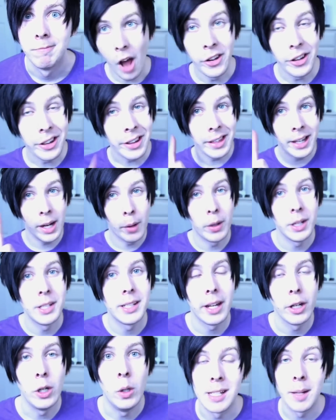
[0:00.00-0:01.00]
Another thing I wanted to
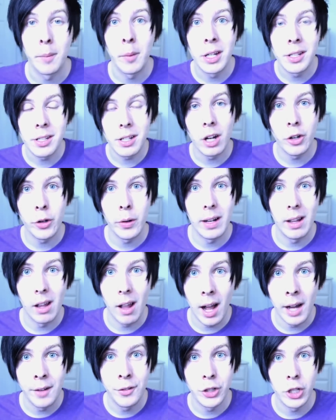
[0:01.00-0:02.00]
tell you is I'm going to start doing
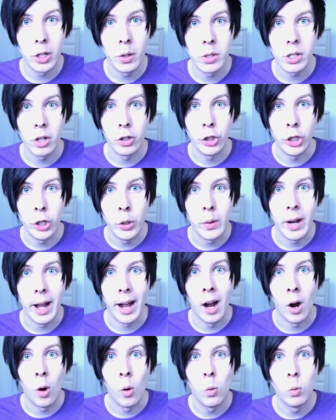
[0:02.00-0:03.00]
live shows on
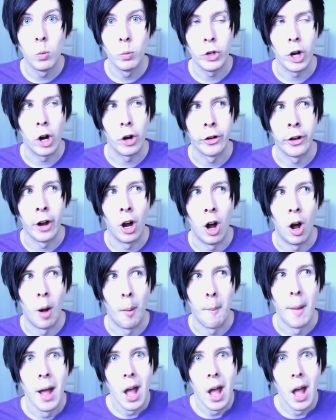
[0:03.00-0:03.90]
younow.com,